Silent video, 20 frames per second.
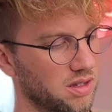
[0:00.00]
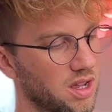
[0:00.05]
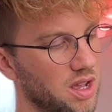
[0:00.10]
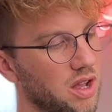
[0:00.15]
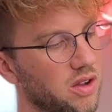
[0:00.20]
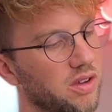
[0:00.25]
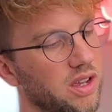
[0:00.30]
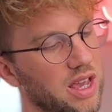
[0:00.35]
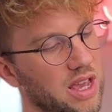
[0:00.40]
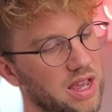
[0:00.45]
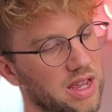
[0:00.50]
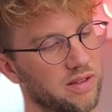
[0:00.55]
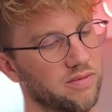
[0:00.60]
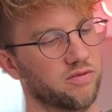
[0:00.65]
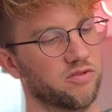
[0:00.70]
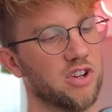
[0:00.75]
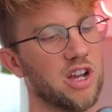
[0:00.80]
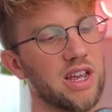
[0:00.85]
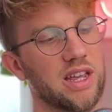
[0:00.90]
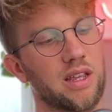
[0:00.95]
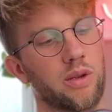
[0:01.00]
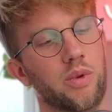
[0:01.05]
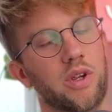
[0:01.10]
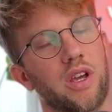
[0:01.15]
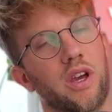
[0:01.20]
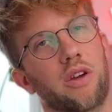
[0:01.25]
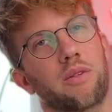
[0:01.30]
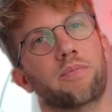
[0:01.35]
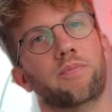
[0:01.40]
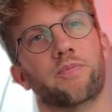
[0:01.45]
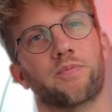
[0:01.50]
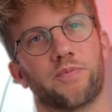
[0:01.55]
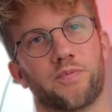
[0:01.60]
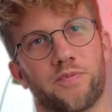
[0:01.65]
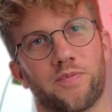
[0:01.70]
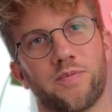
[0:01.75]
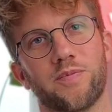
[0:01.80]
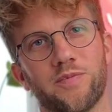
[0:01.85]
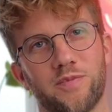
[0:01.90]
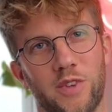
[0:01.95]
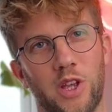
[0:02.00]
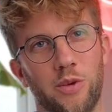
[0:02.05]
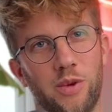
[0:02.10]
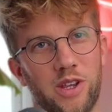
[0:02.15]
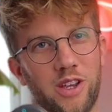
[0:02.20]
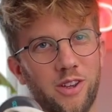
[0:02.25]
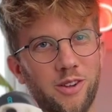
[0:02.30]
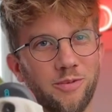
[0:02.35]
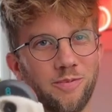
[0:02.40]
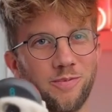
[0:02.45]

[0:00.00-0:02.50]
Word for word: Okay, right, here we go. Here we go.